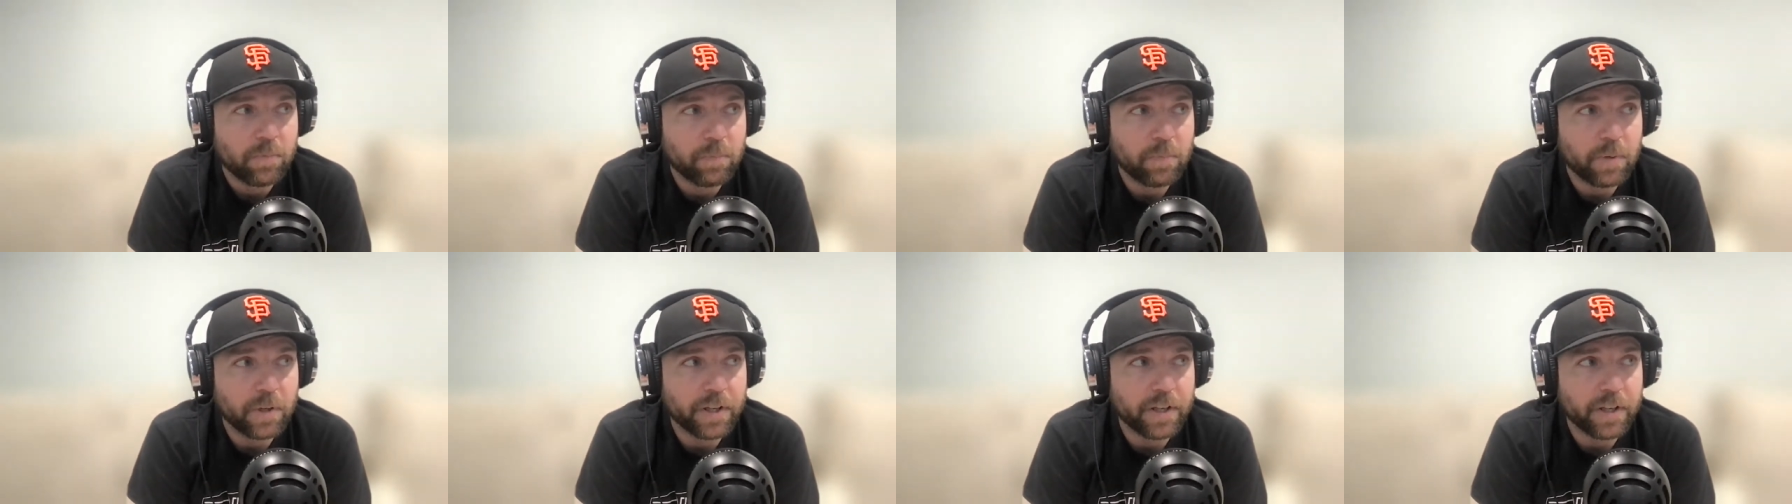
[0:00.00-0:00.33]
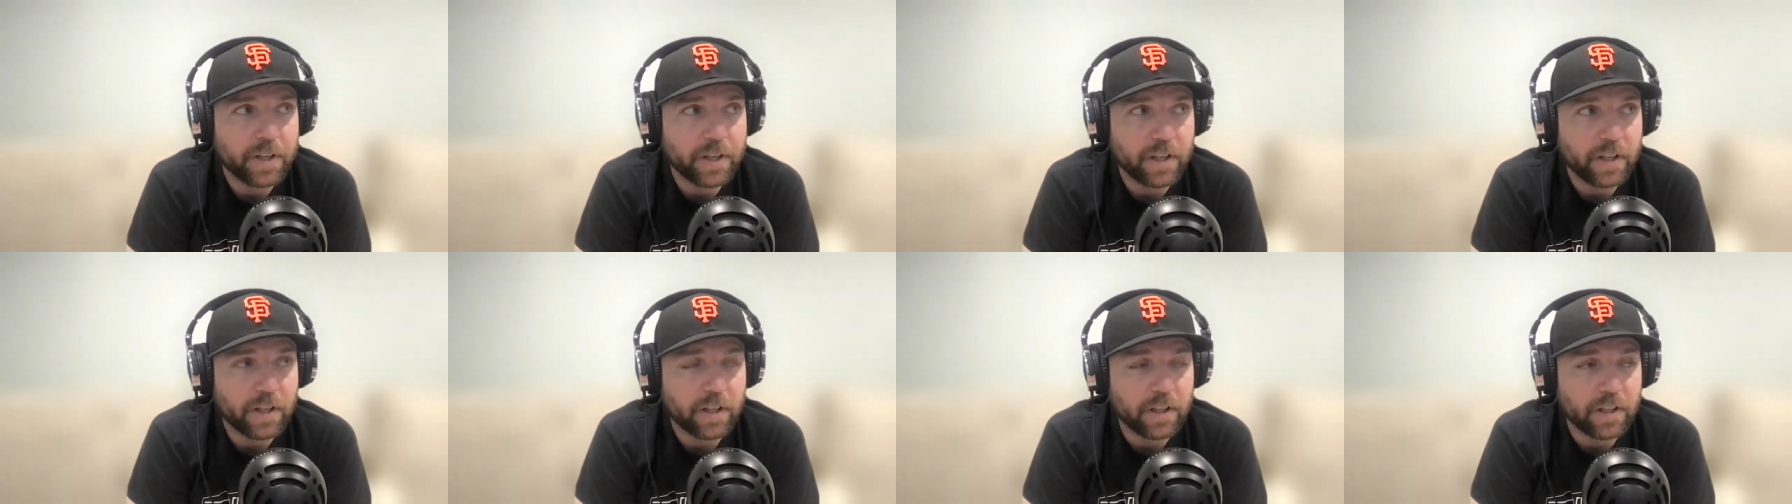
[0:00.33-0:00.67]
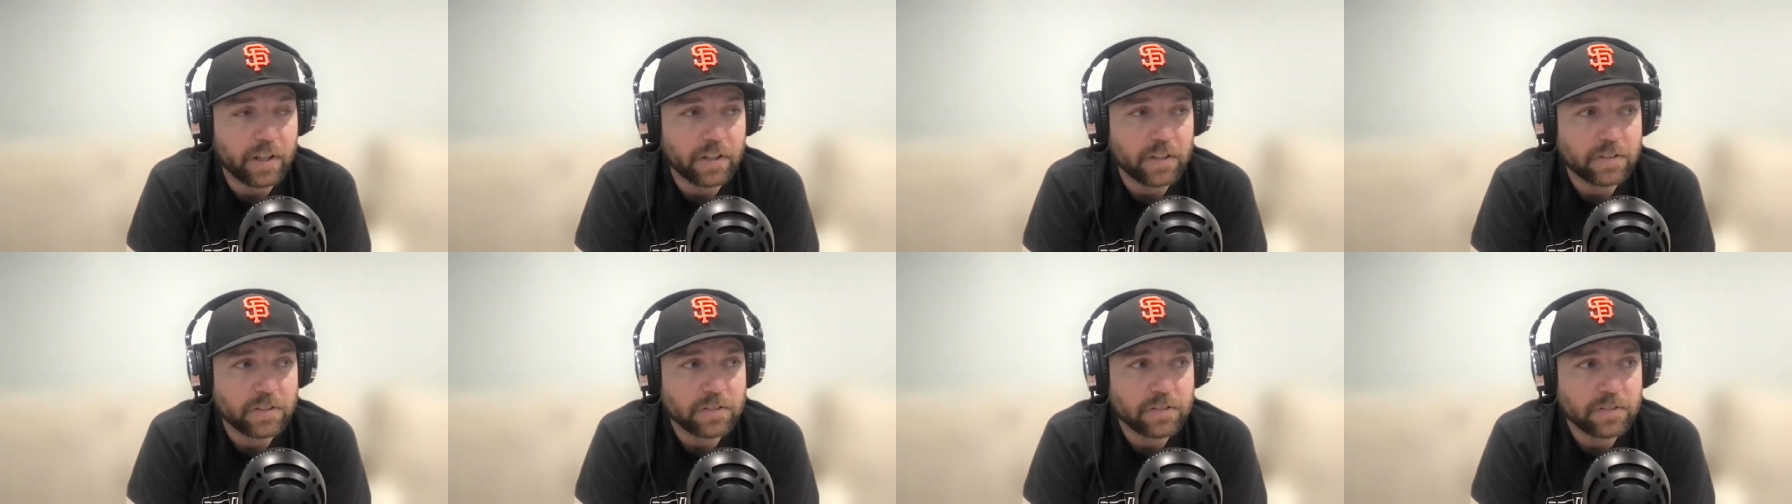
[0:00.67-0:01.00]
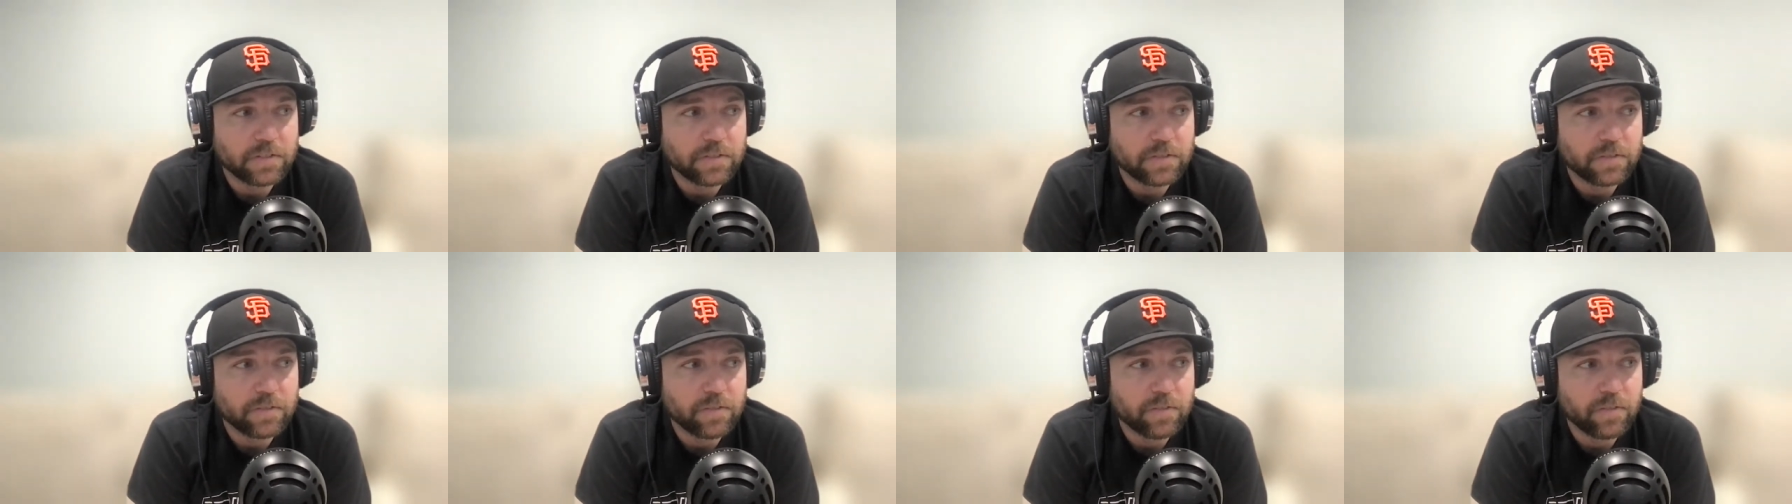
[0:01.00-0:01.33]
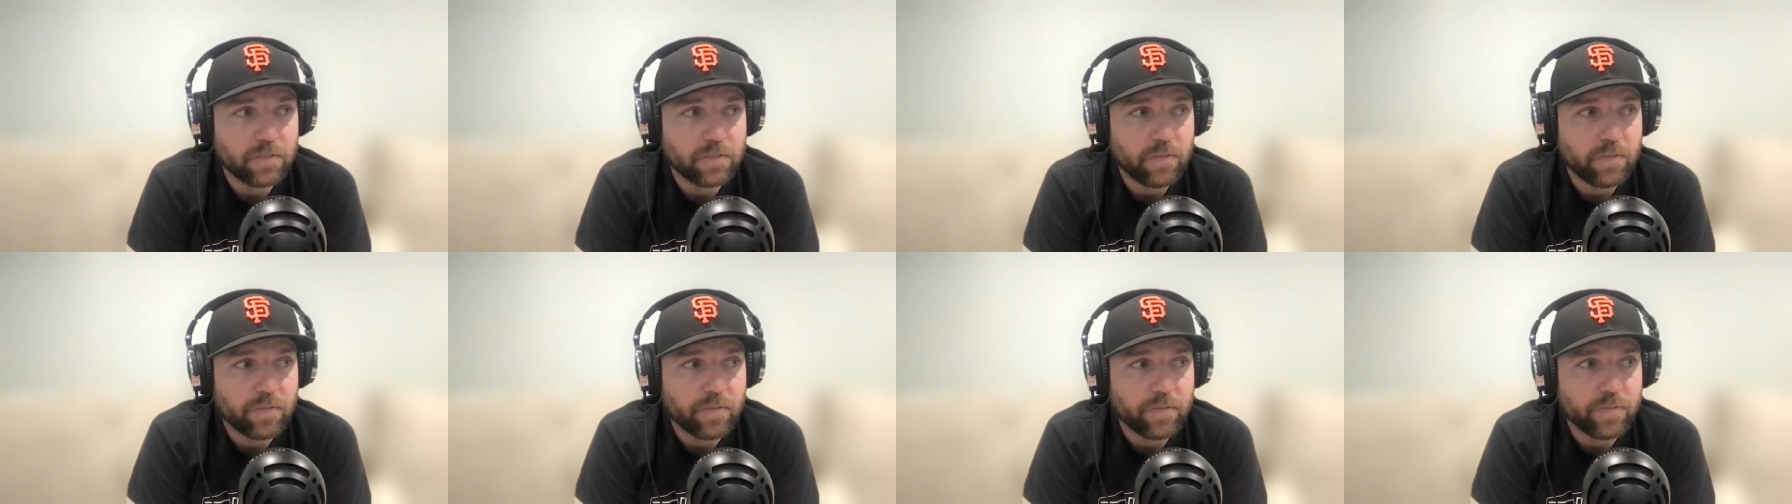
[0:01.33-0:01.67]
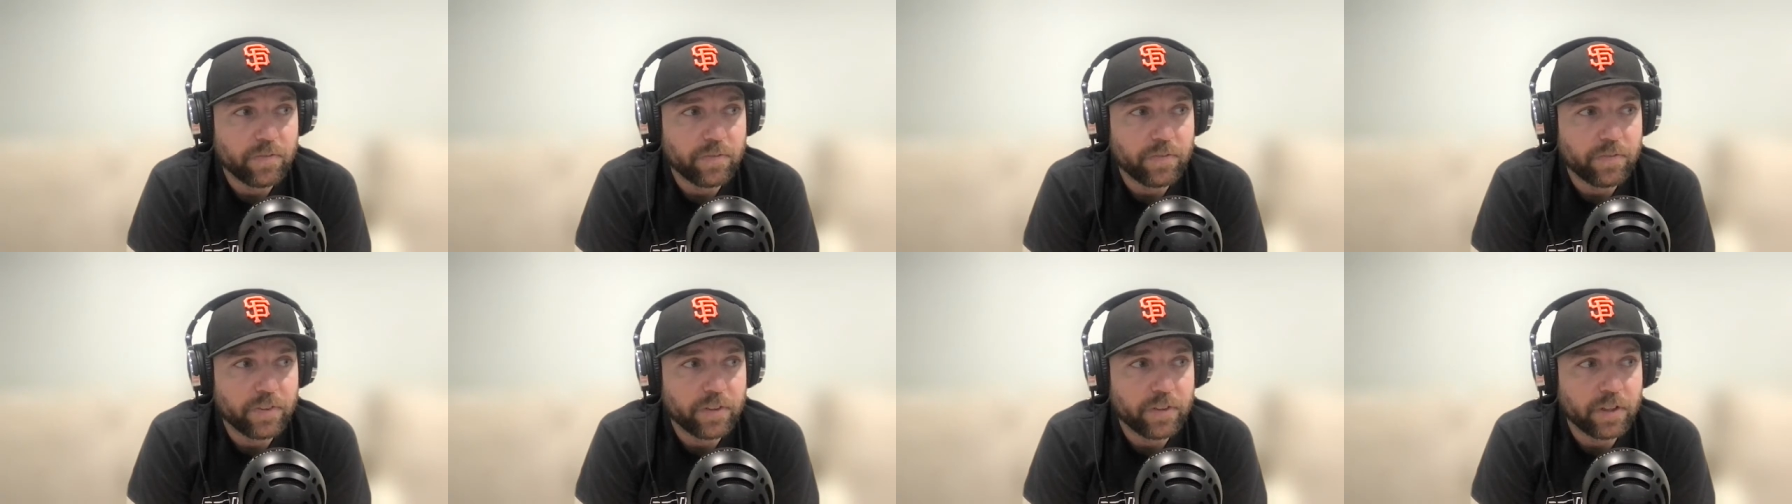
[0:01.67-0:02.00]
But uh,
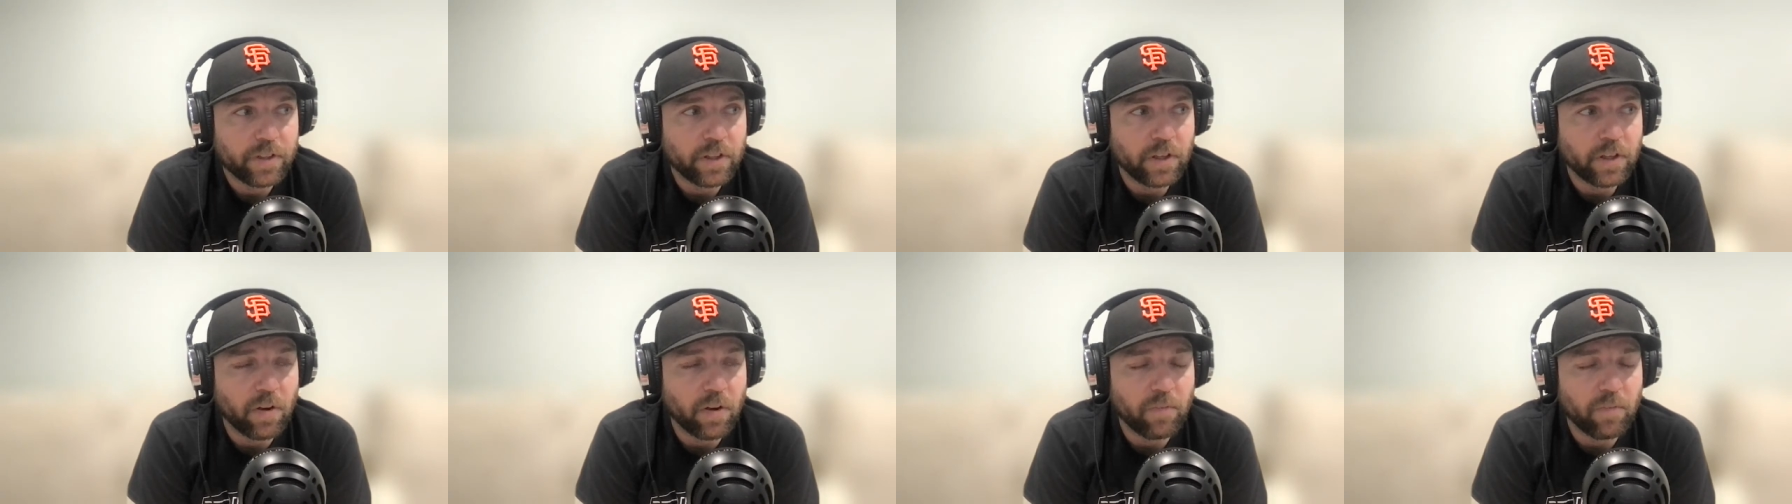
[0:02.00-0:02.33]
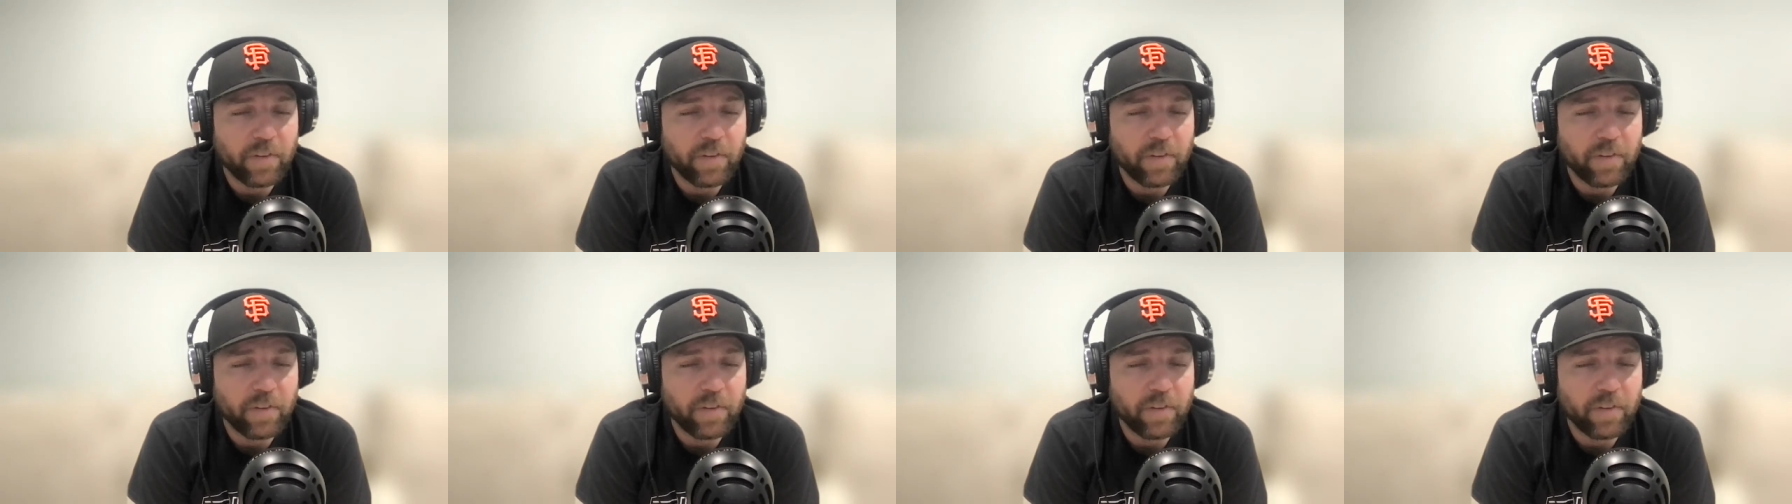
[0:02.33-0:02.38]
you know,